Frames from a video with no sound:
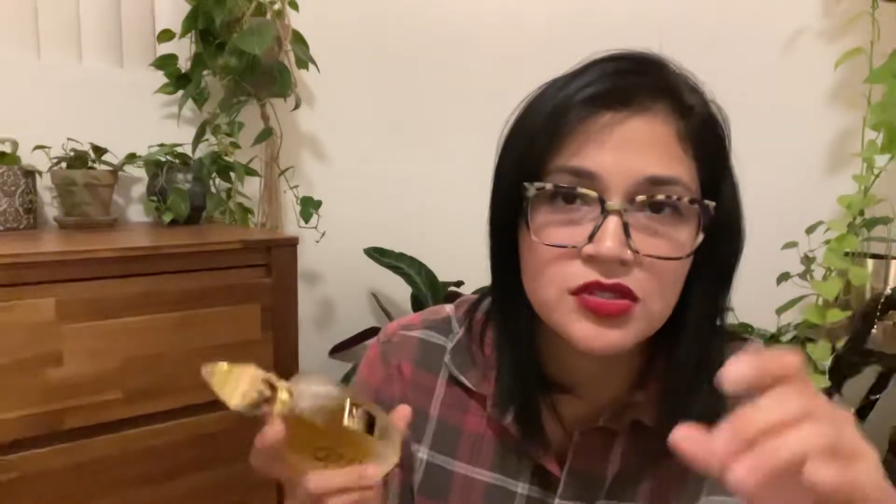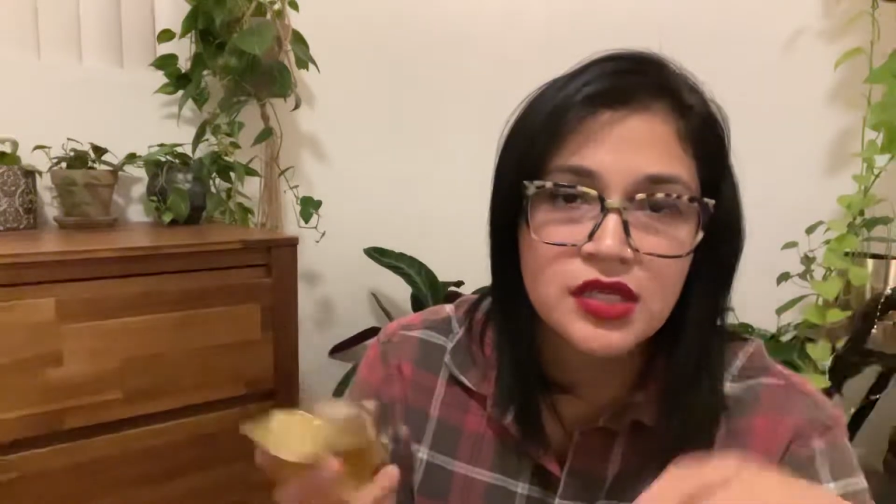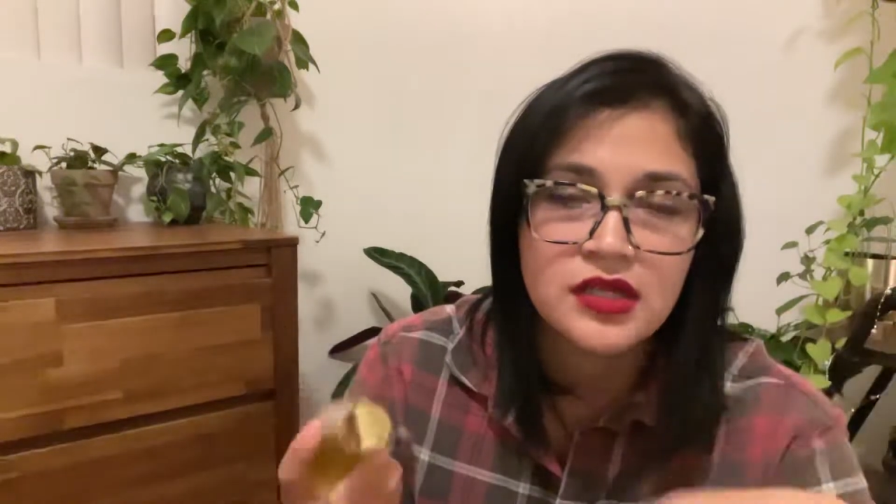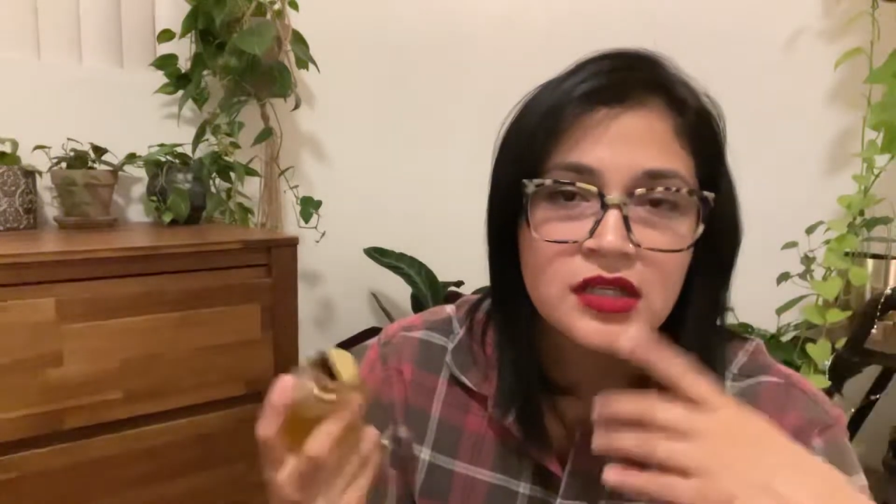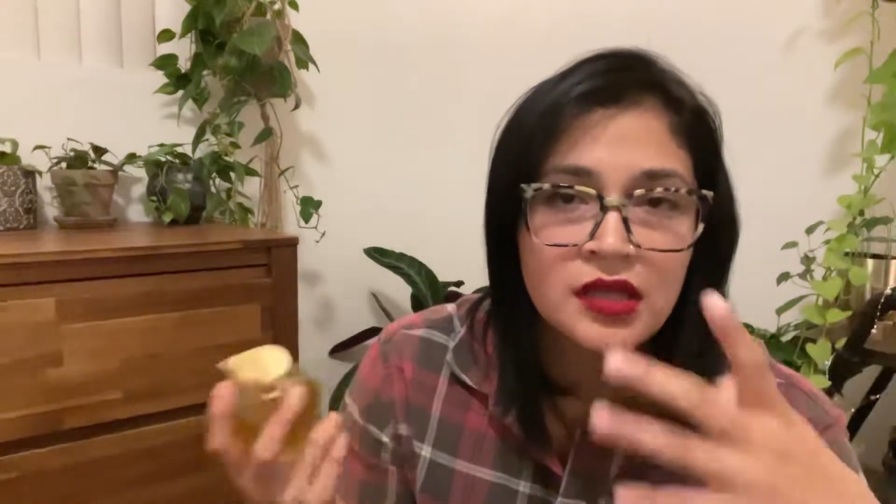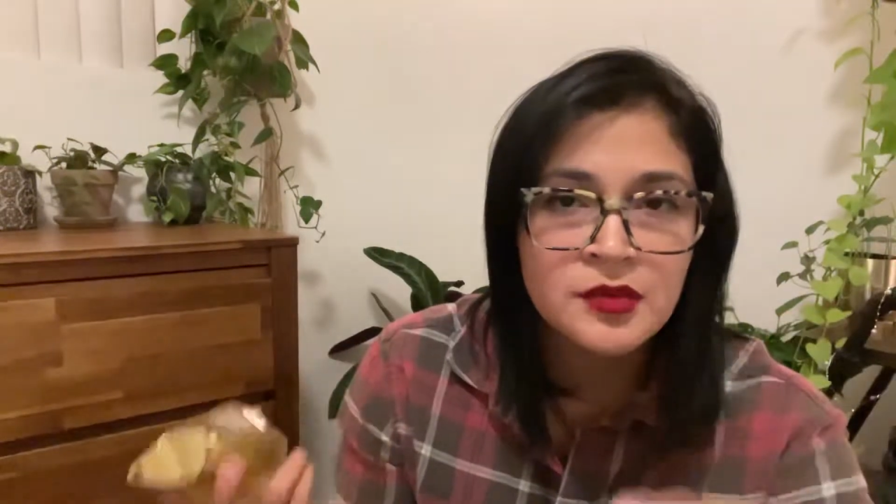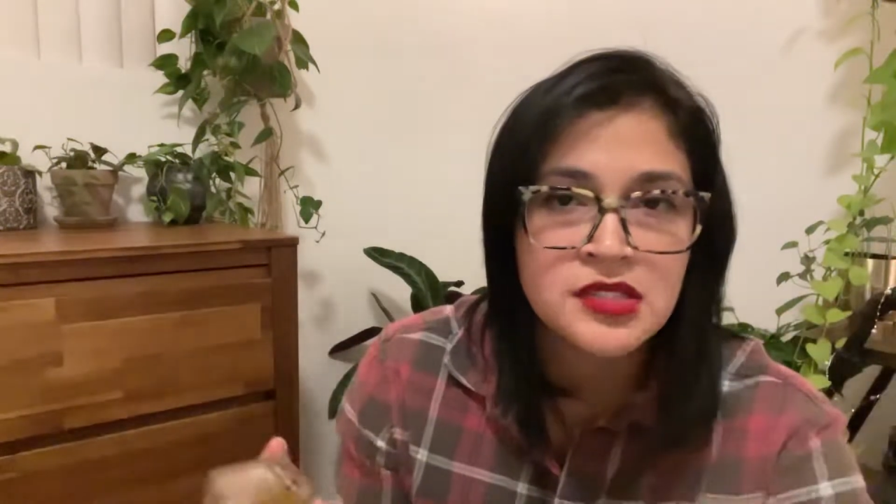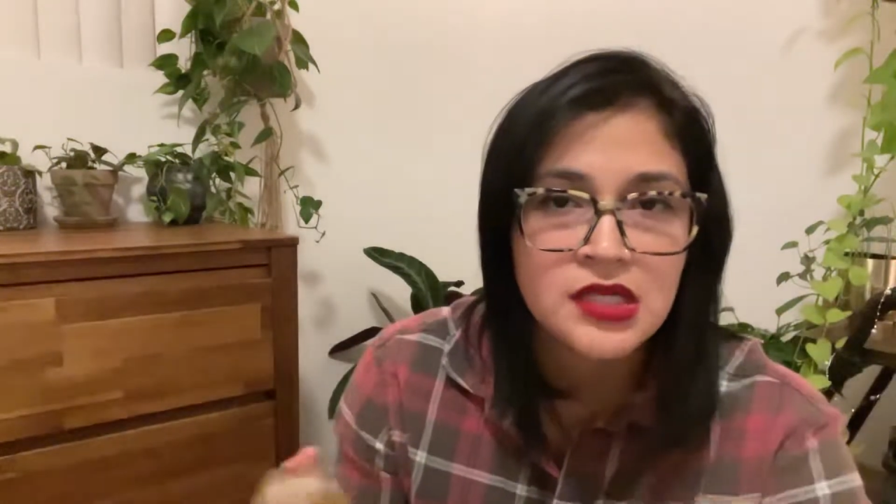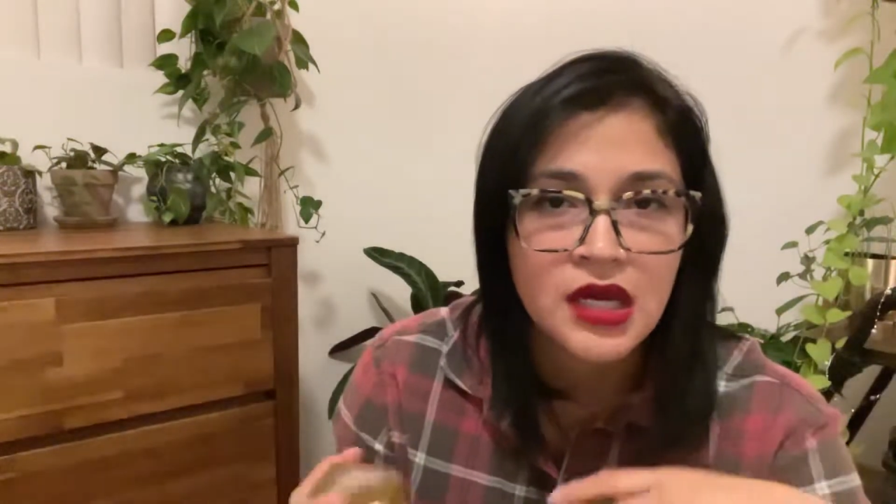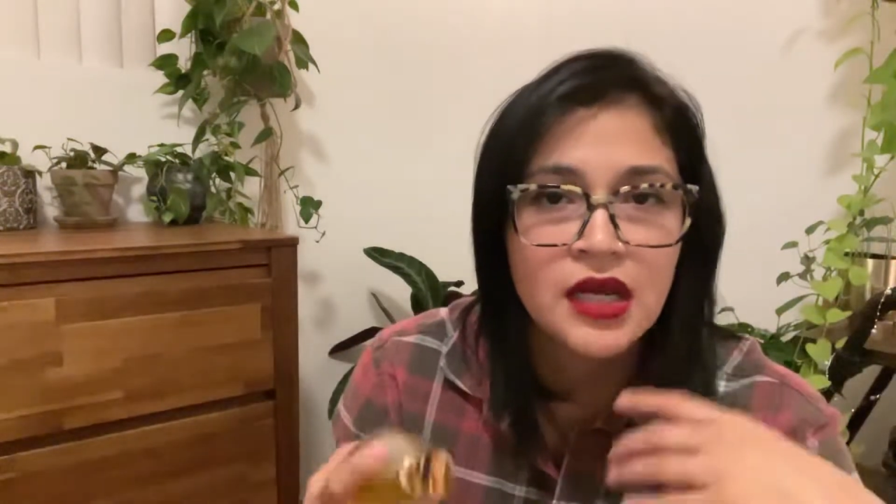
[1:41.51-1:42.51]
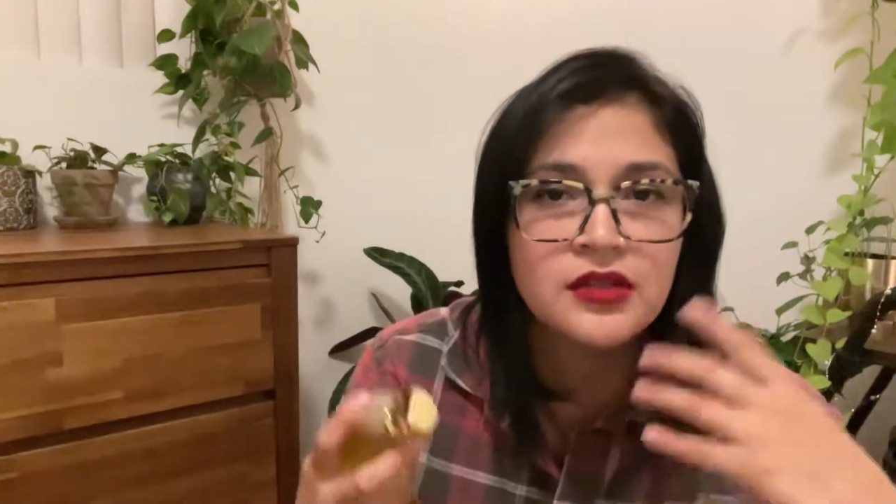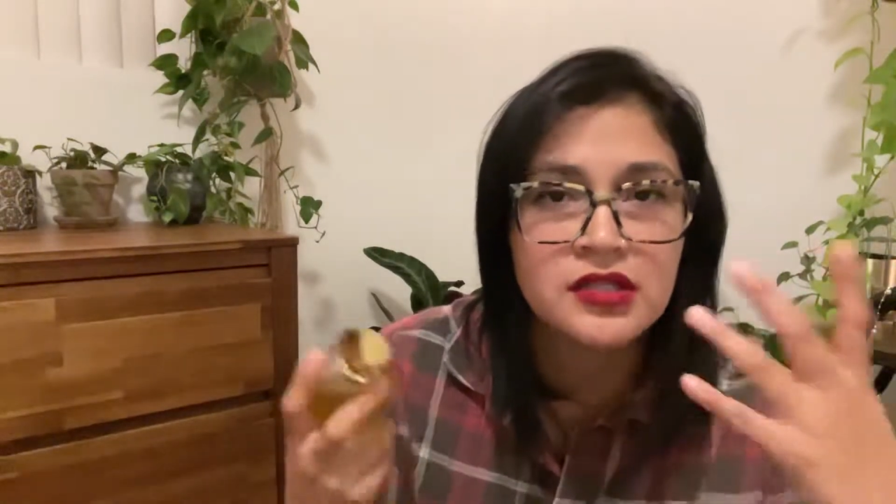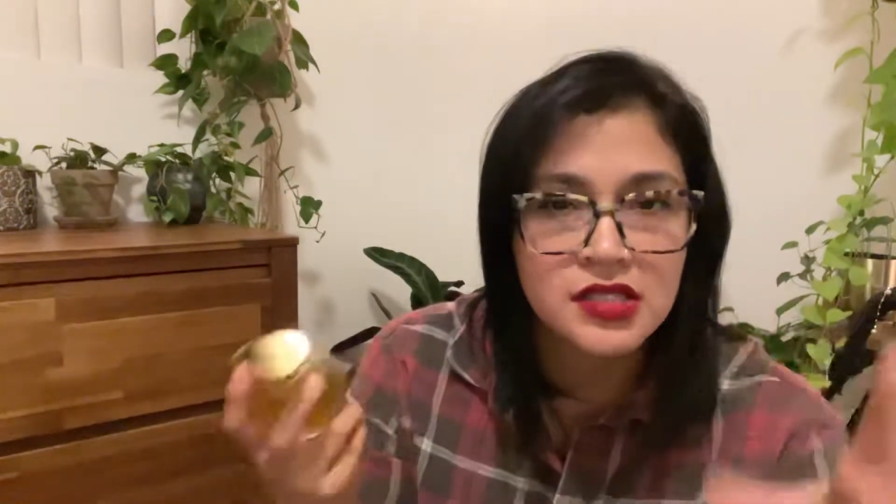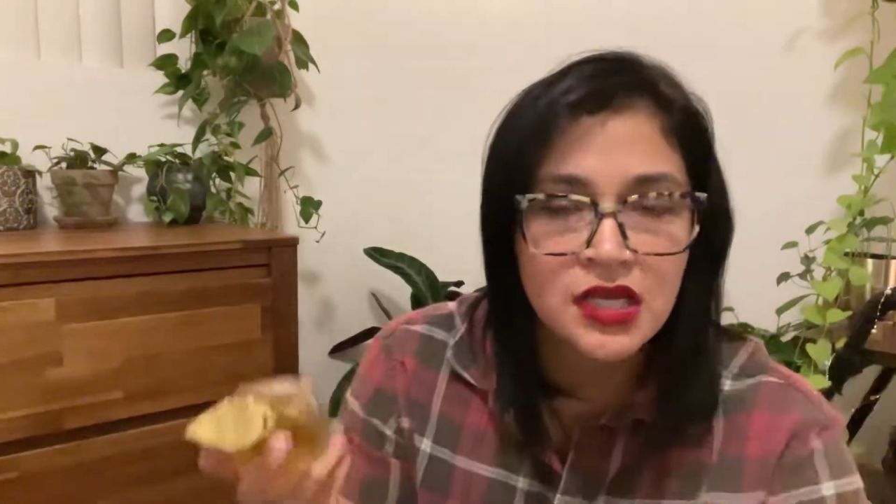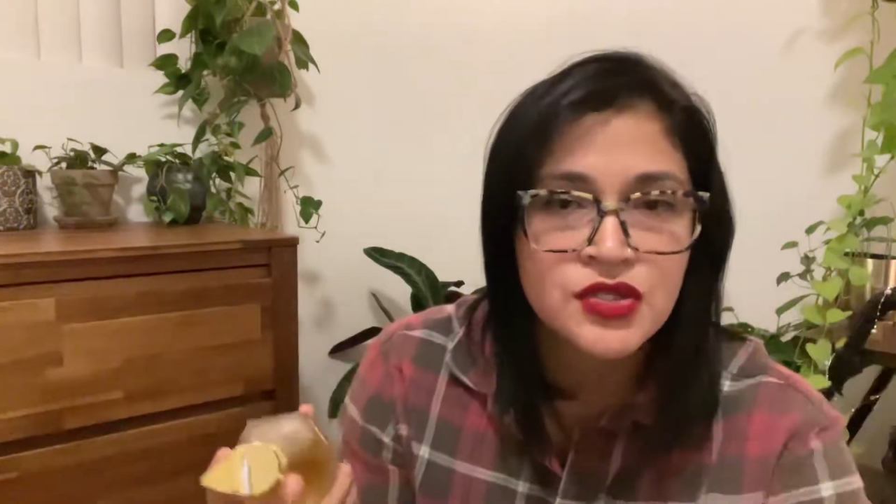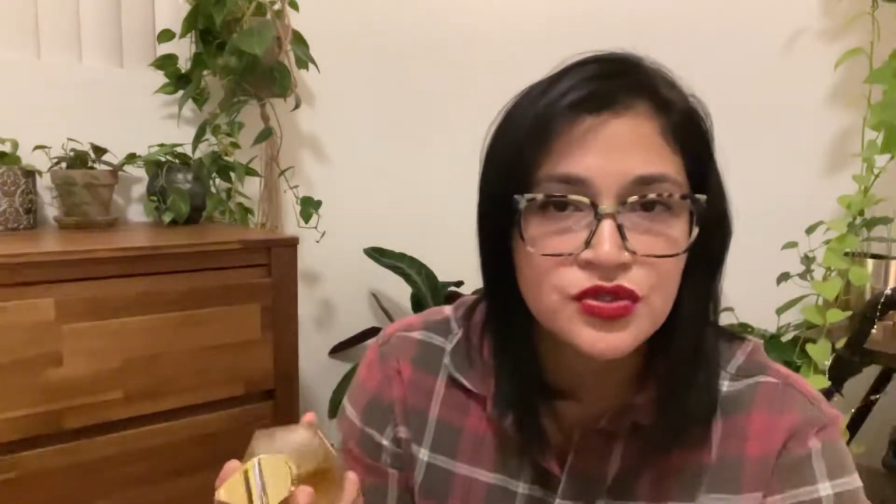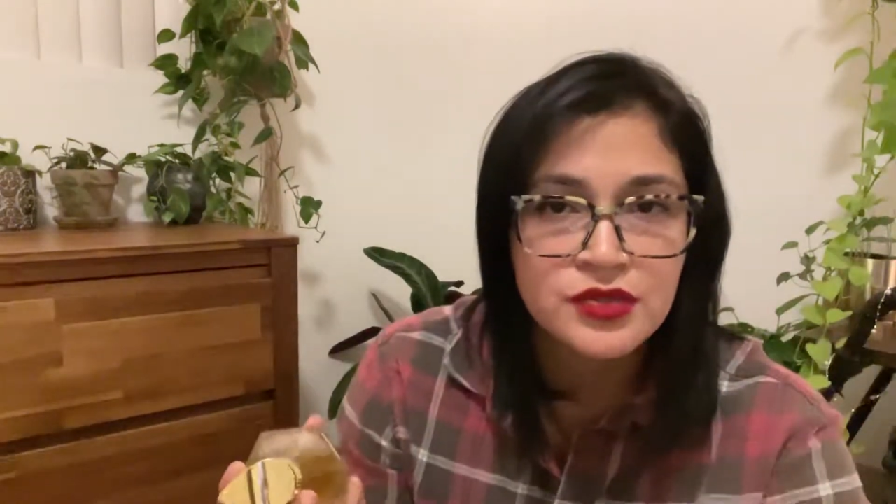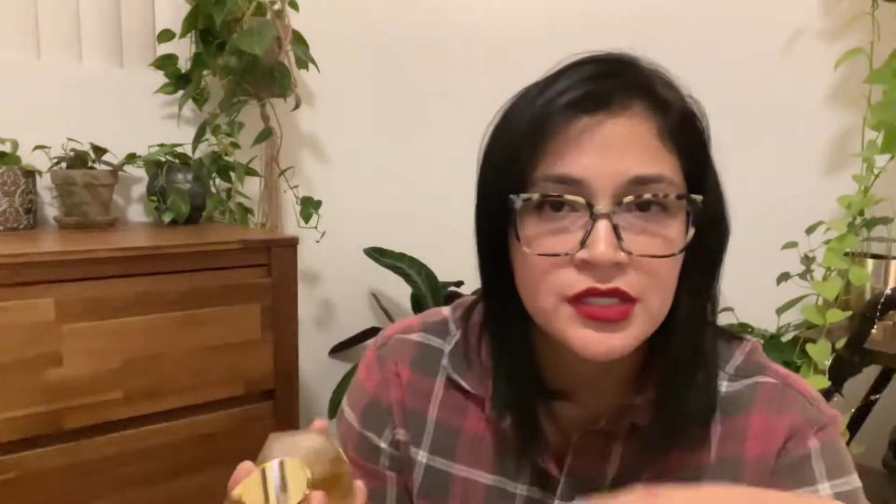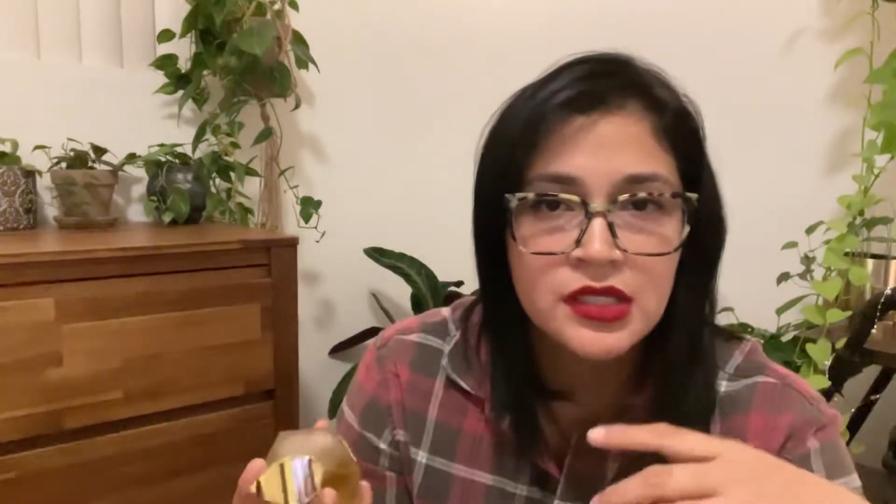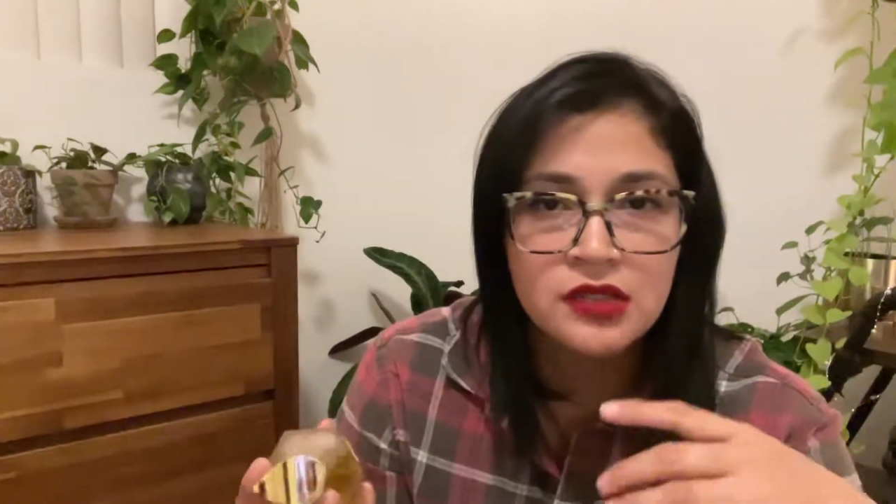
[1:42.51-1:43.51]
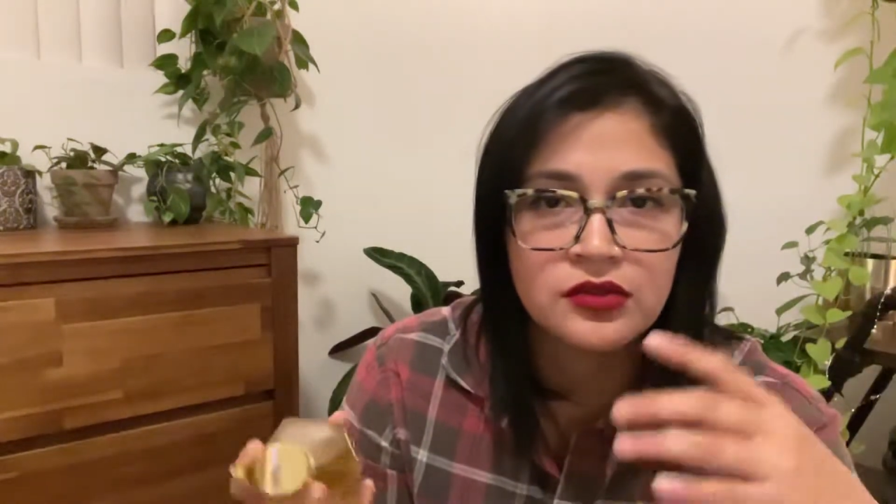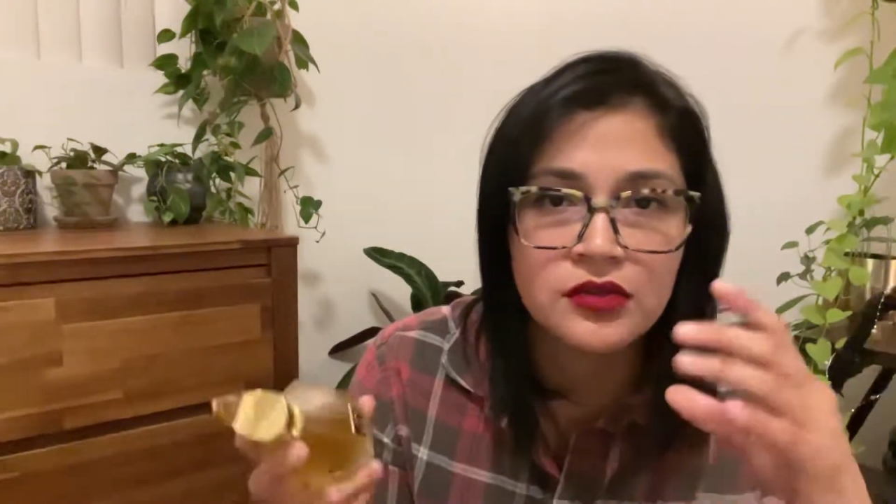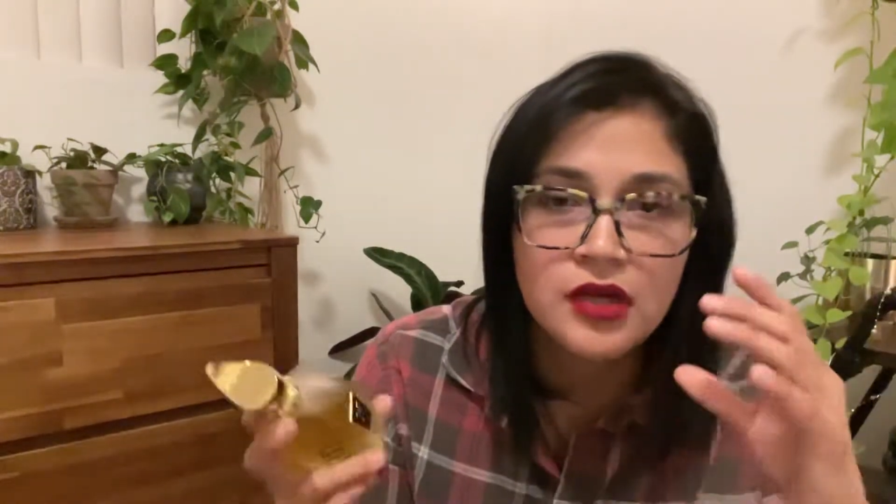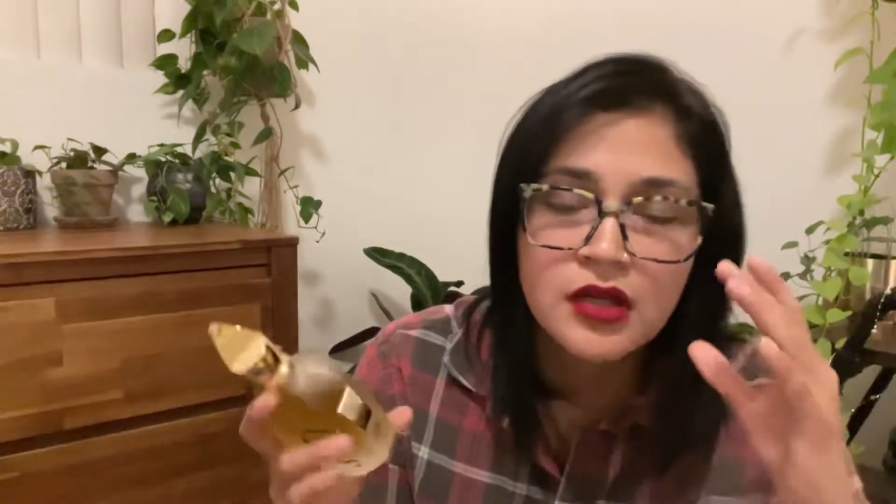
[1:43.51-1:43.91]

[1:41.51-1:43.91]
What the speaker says: like a clementine, a tangerine, or